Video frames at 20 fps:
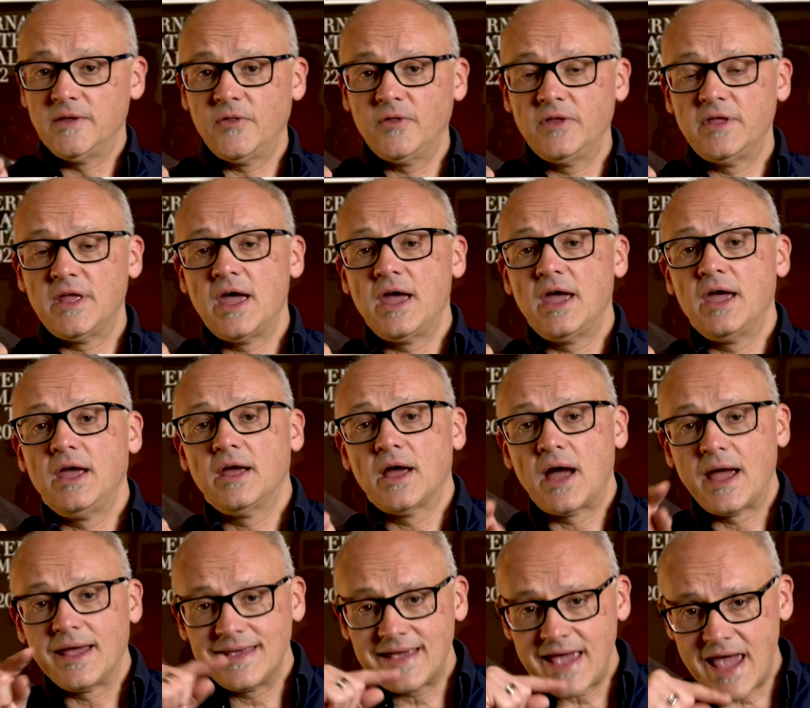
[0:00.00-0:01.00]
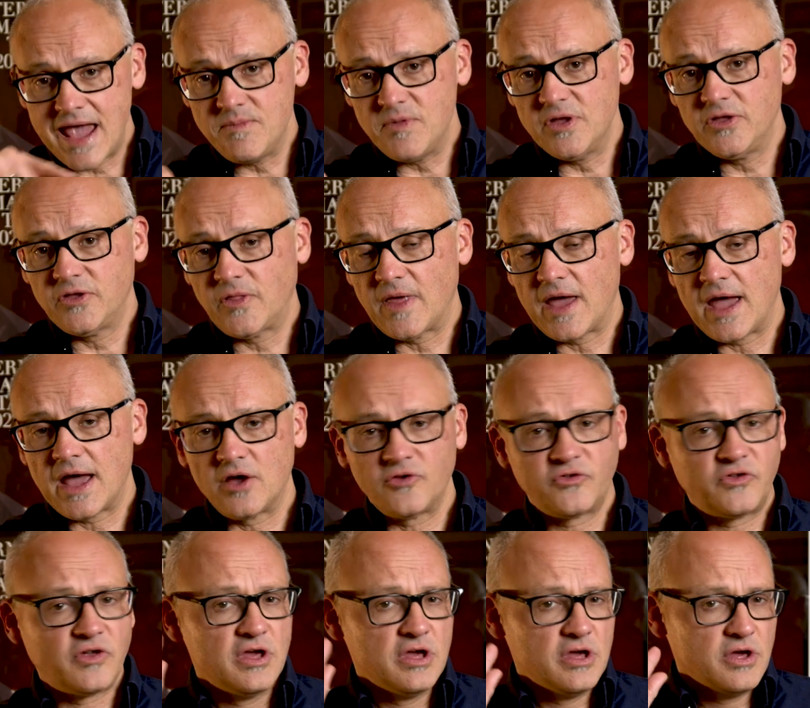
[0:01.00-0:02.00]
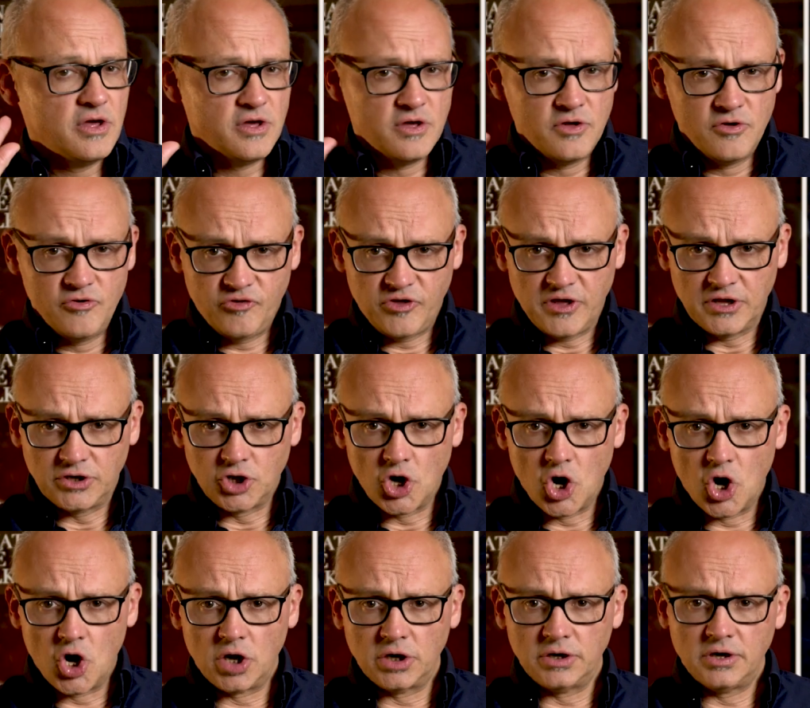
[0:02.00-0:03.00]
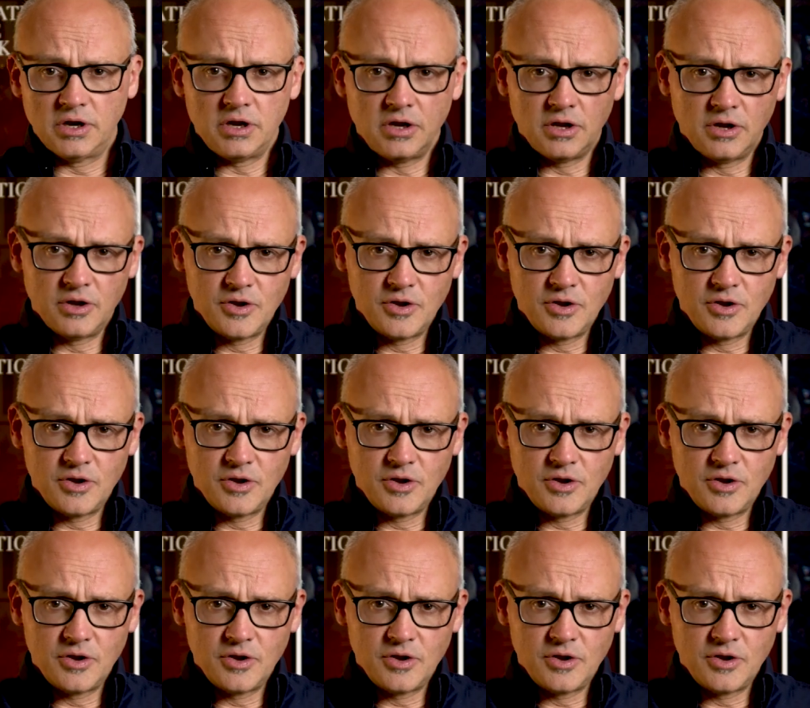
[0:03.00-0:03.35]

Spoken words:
The other day, I came into the house, she had gone,